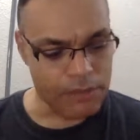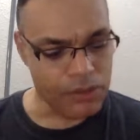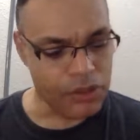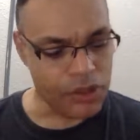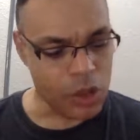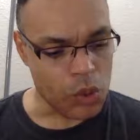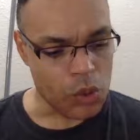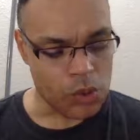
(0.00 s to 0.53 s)

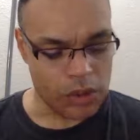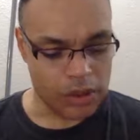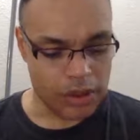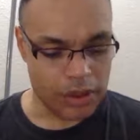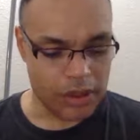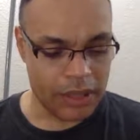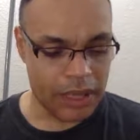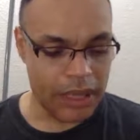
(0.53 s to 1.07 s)
So
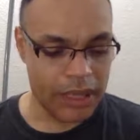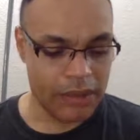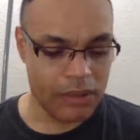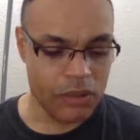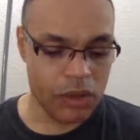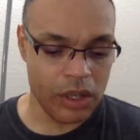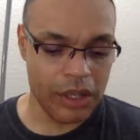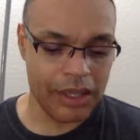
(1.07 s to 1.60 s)
they
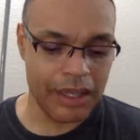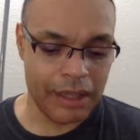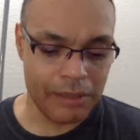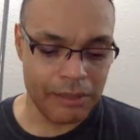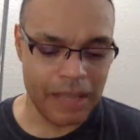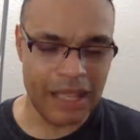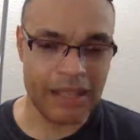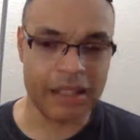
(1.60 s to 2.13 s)
didn't really
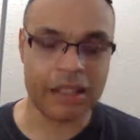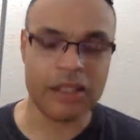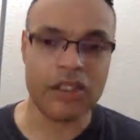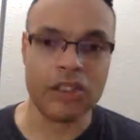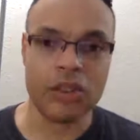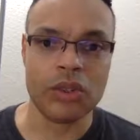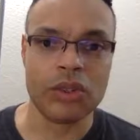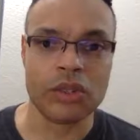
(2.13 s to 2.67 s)
make good
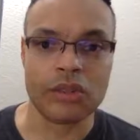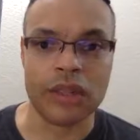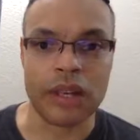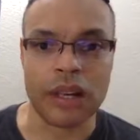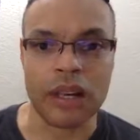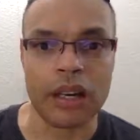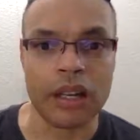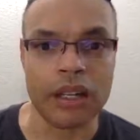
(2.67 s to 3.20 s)
use of
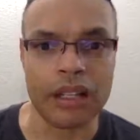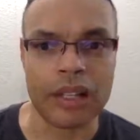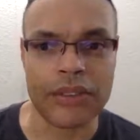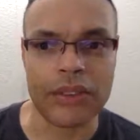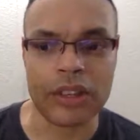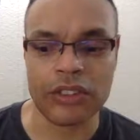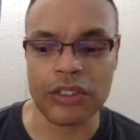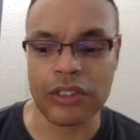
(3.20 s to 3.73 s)
her. I
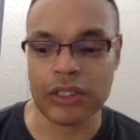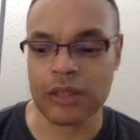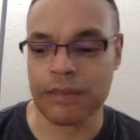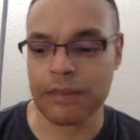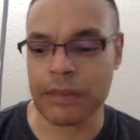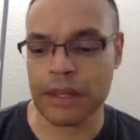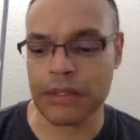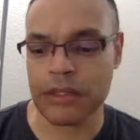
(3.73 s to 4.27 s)
thought she could
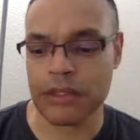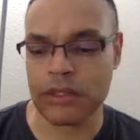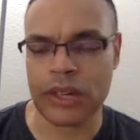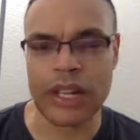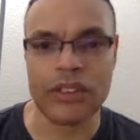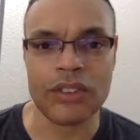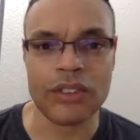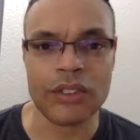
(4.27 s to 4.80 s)
have been
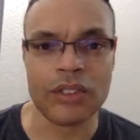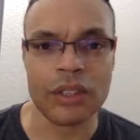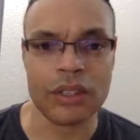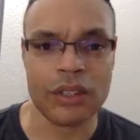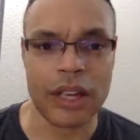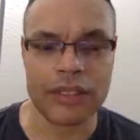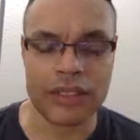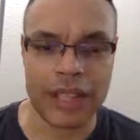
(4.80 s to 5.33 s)
stretched
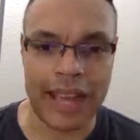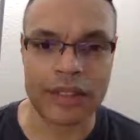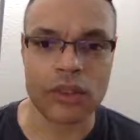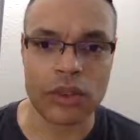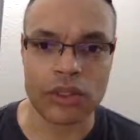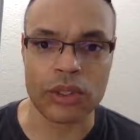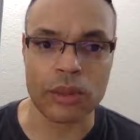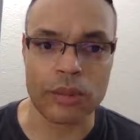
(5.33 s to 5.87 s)
as an
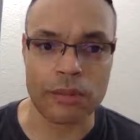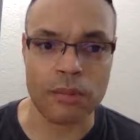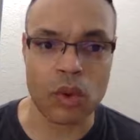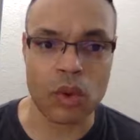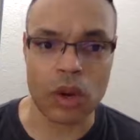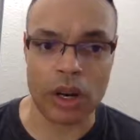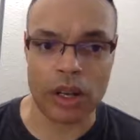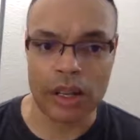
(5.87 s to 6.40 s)
actress a little bit
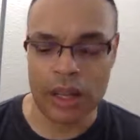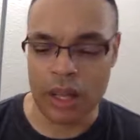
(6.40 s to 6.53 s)
more.